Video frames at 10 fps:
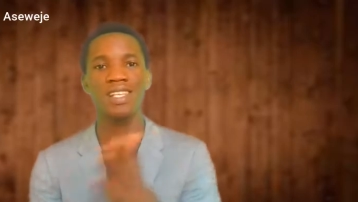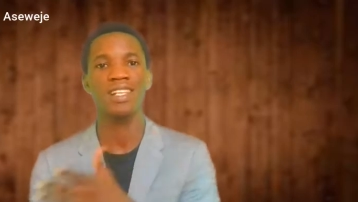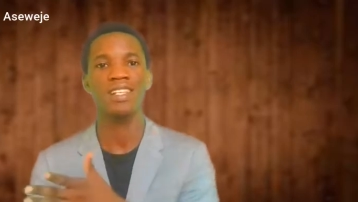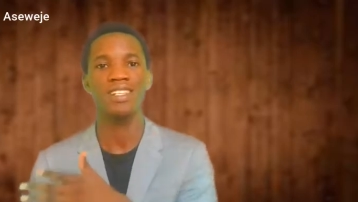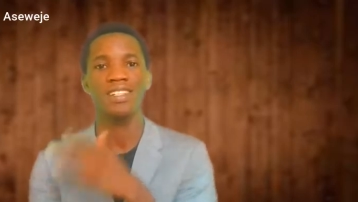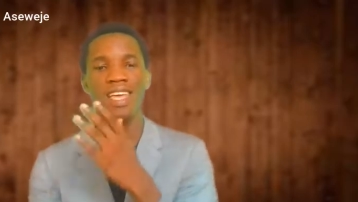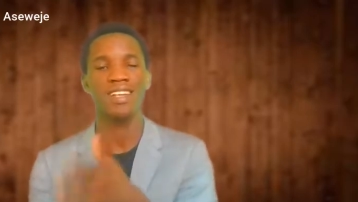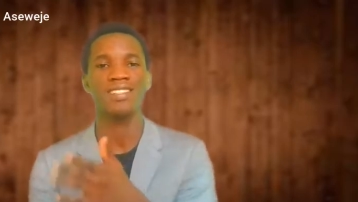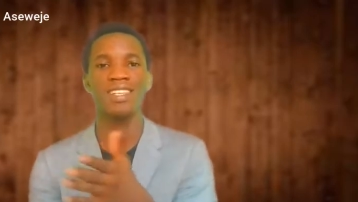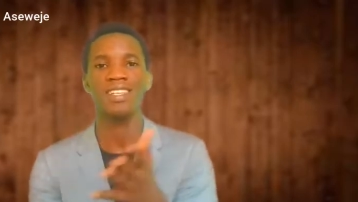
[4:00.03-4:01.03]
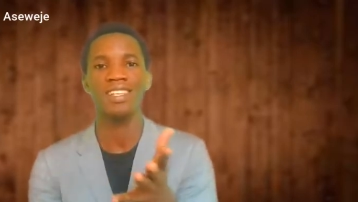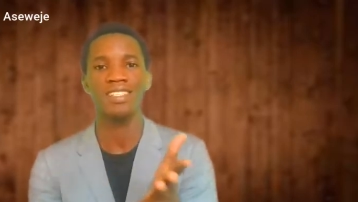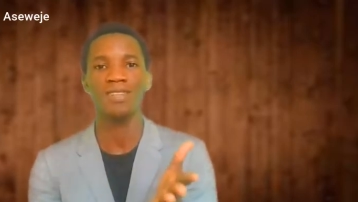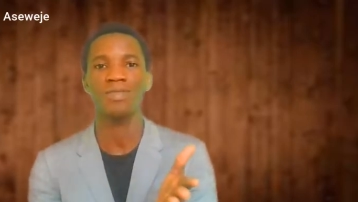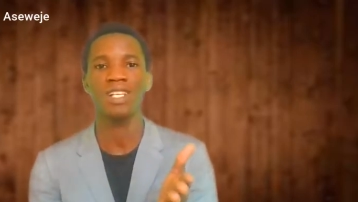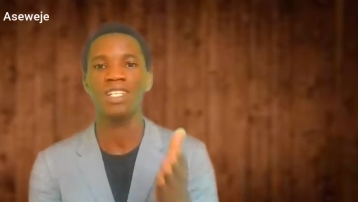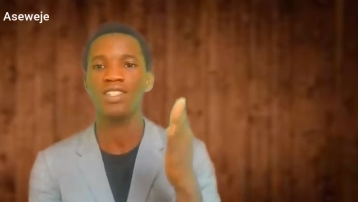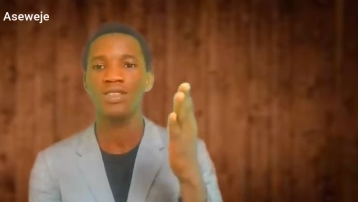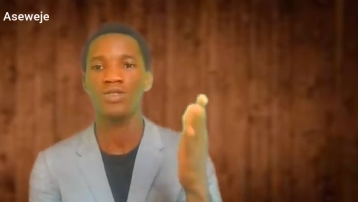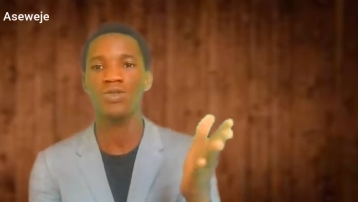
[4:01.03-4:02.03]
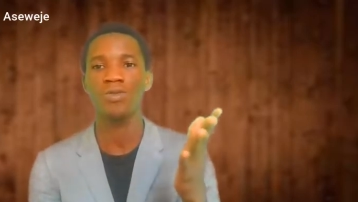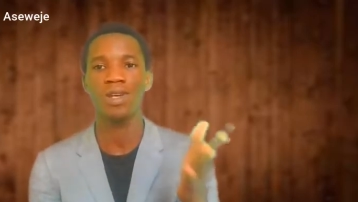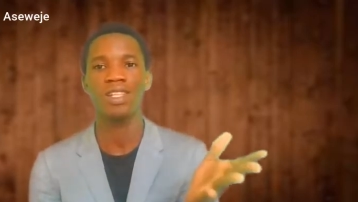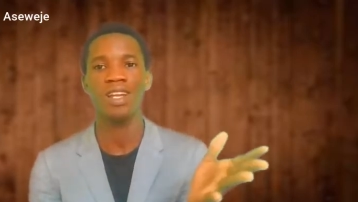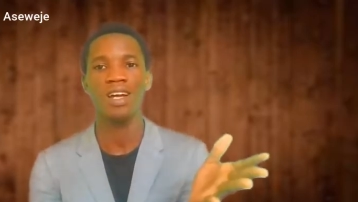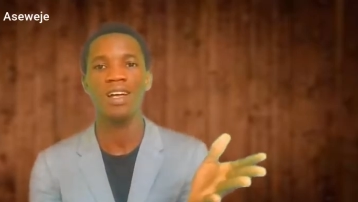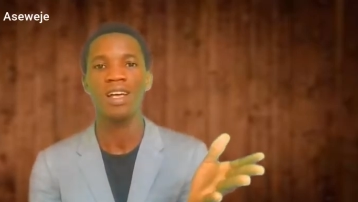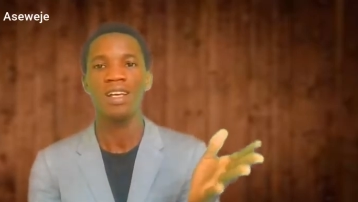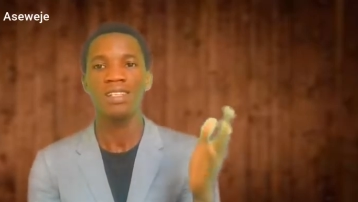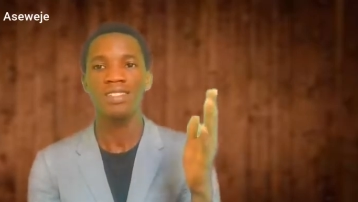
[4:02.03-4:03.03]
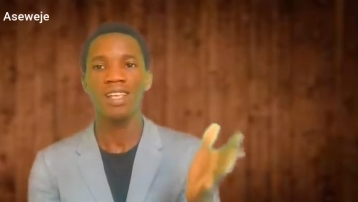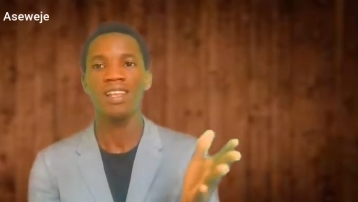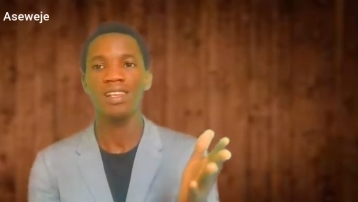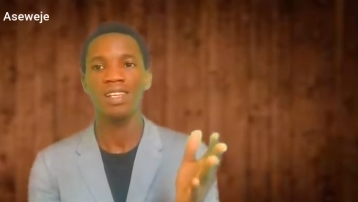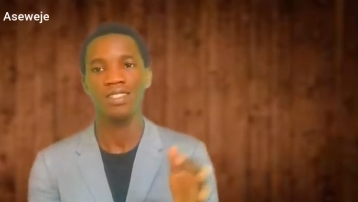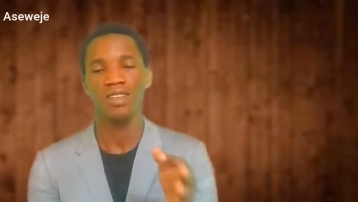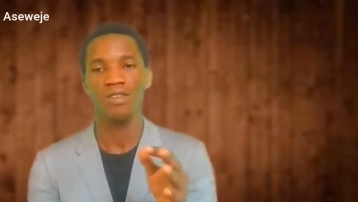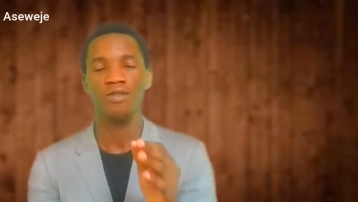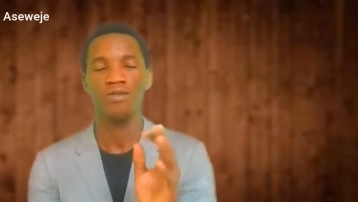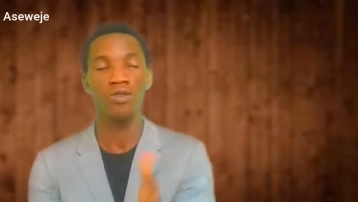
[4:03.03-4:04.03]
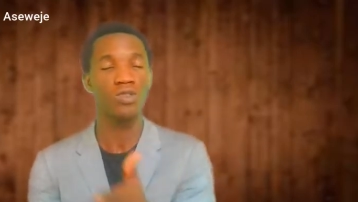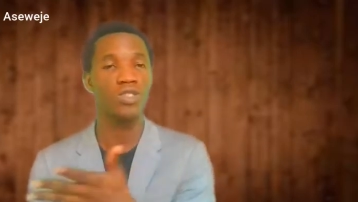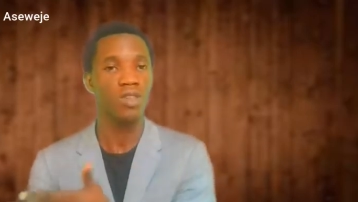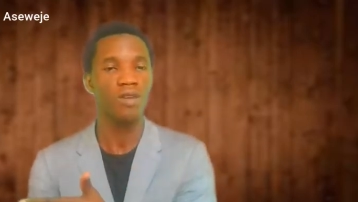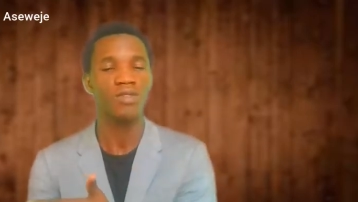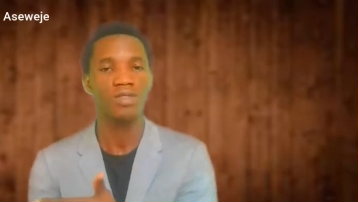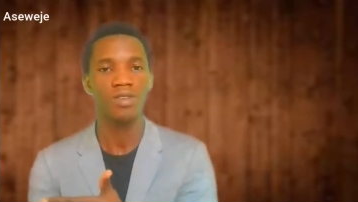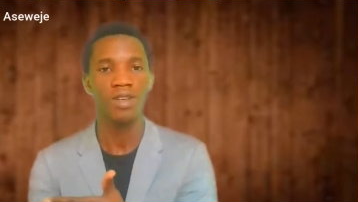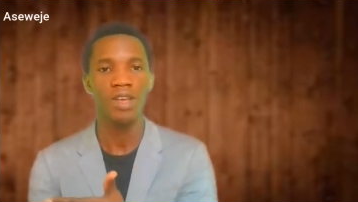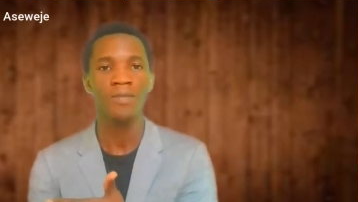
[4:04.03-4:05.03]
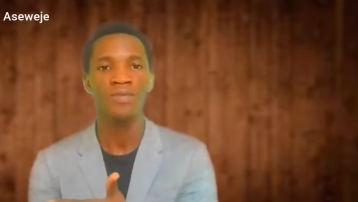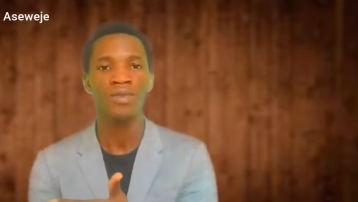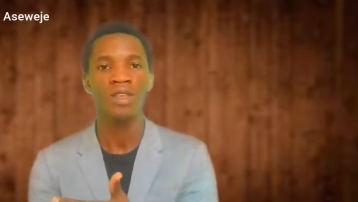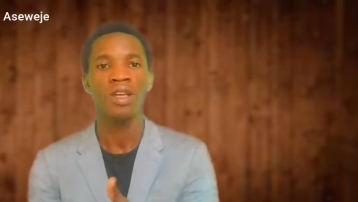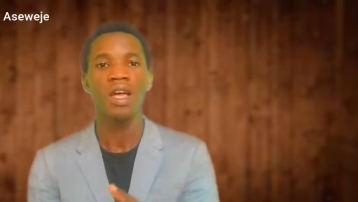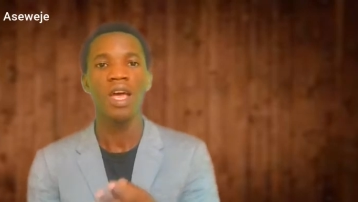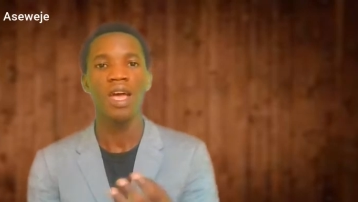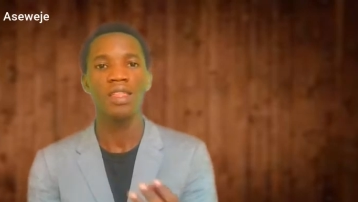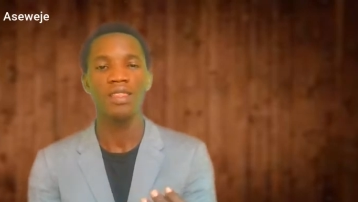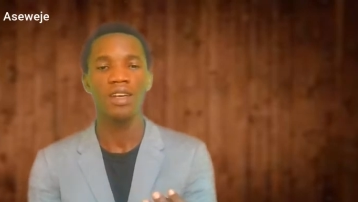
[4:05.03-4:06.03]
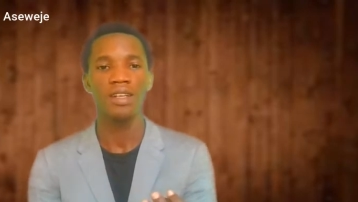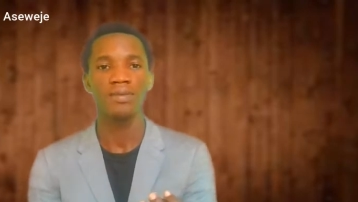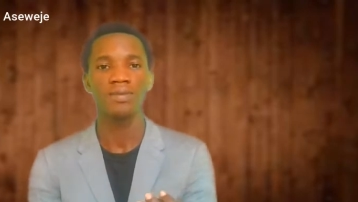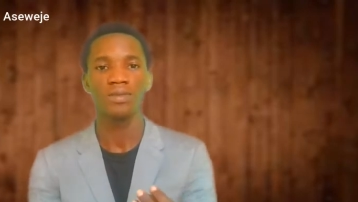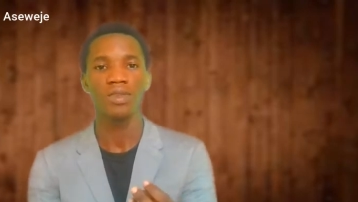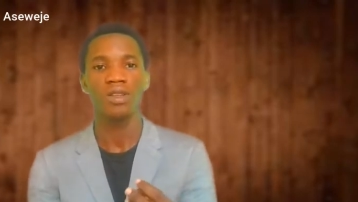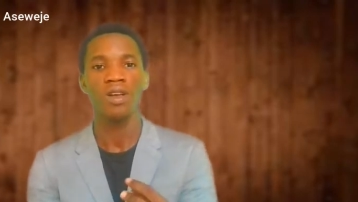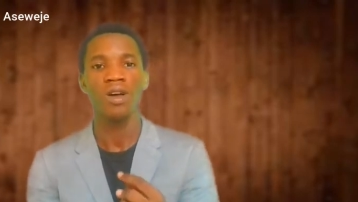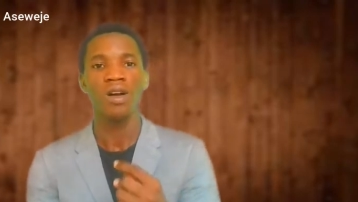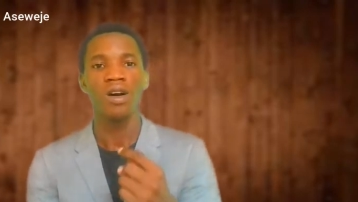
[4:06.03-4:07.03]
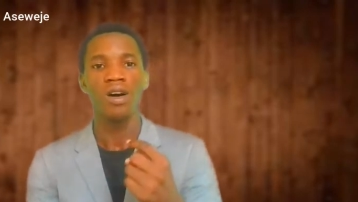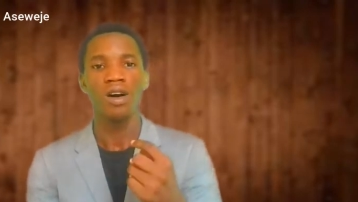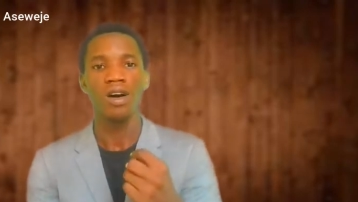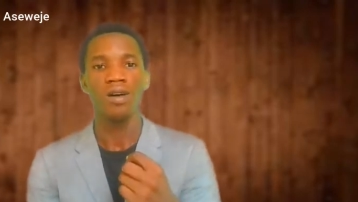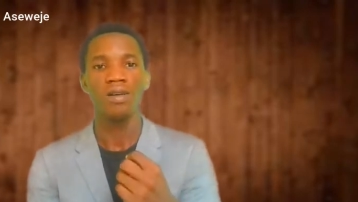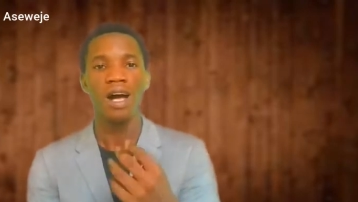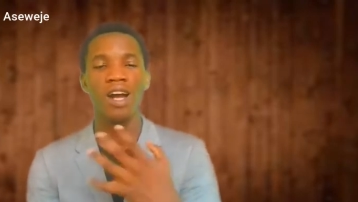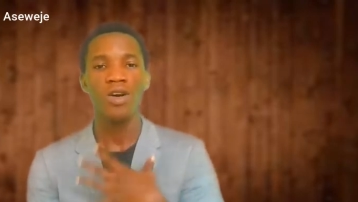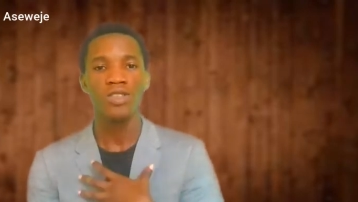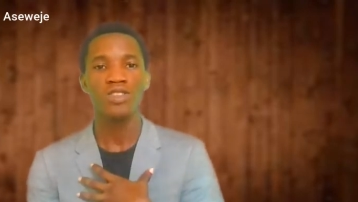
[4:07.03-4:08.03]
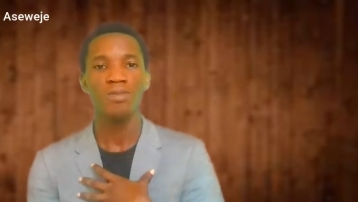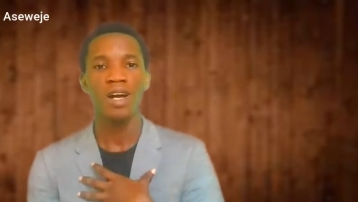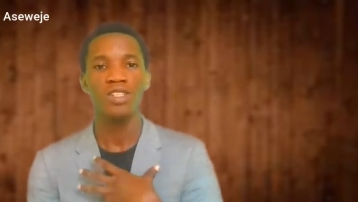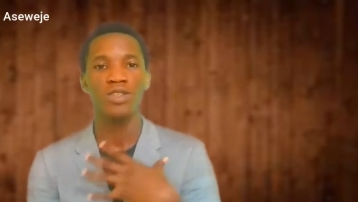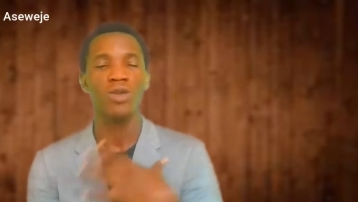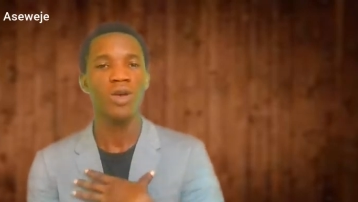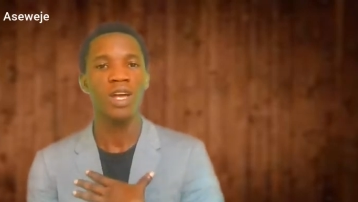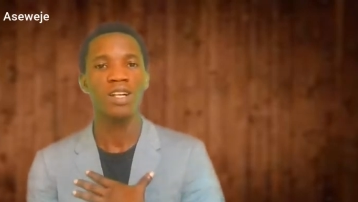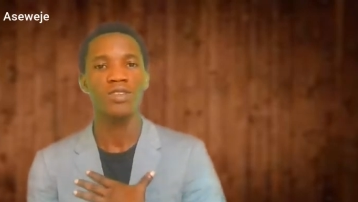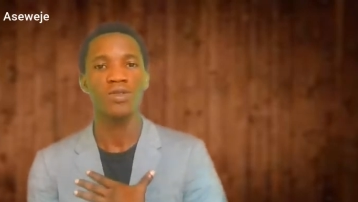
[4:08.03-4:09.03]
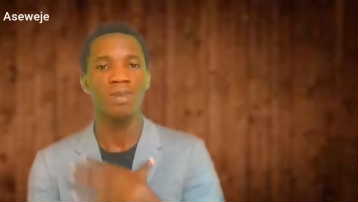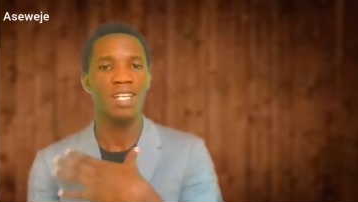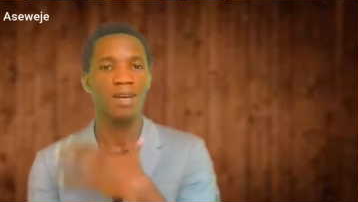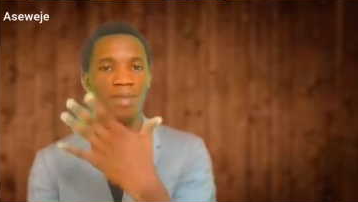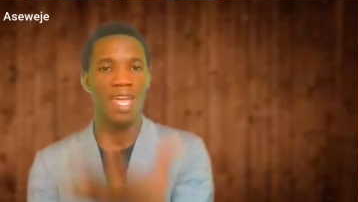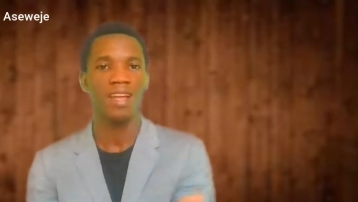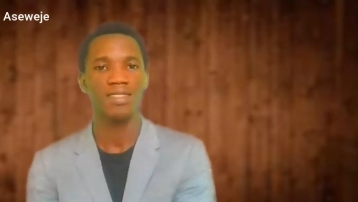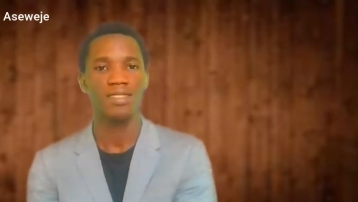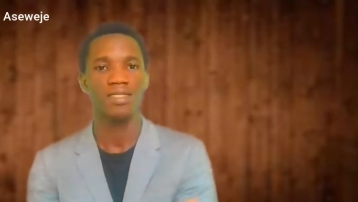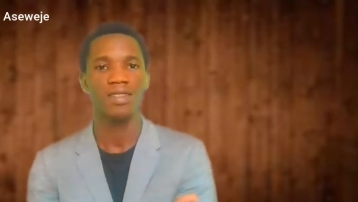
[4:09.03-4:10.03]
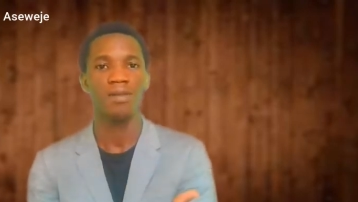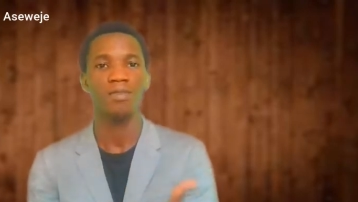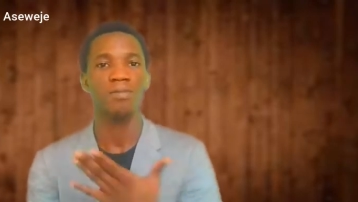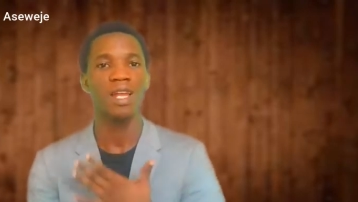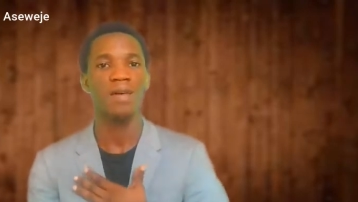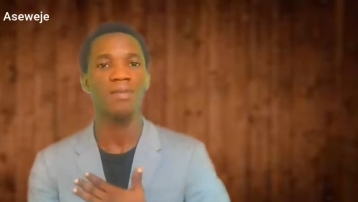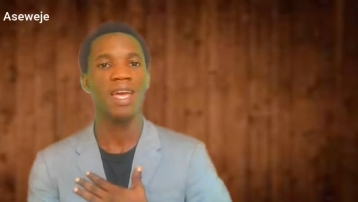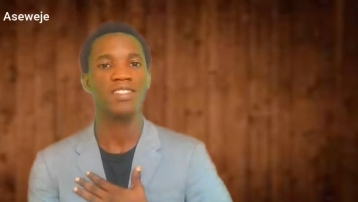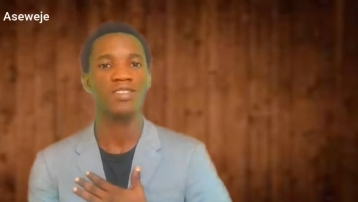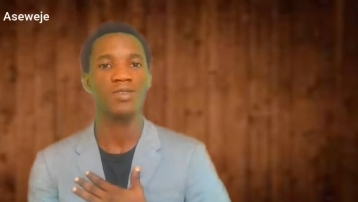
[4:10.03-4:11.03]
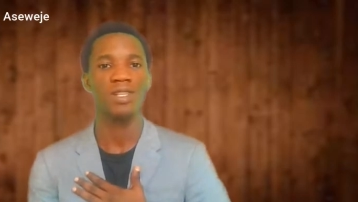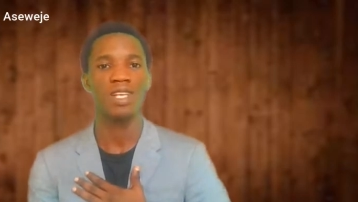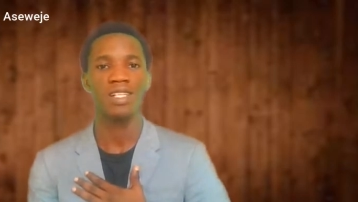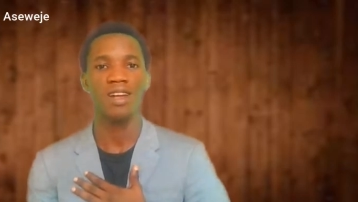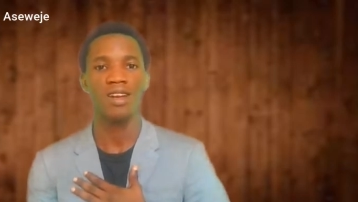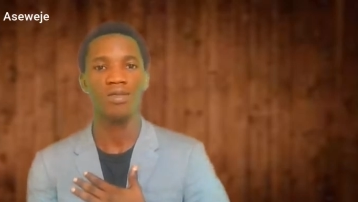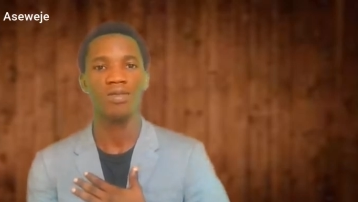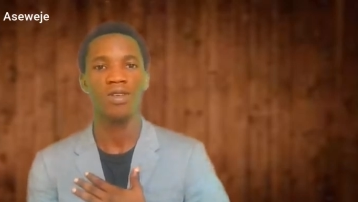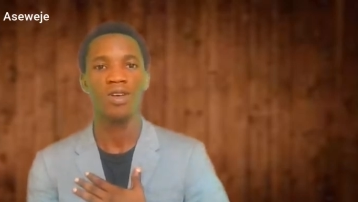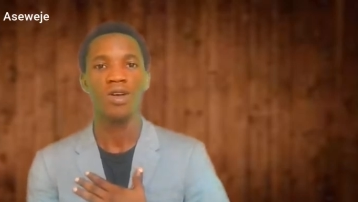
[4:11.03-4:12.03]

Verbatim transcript: selling this, exactly the same thing. Let's say two women that are selling, let's say, foodstuffs, okay? And then uh, a customer is loyal to Madam X, but Madam X is not yet around.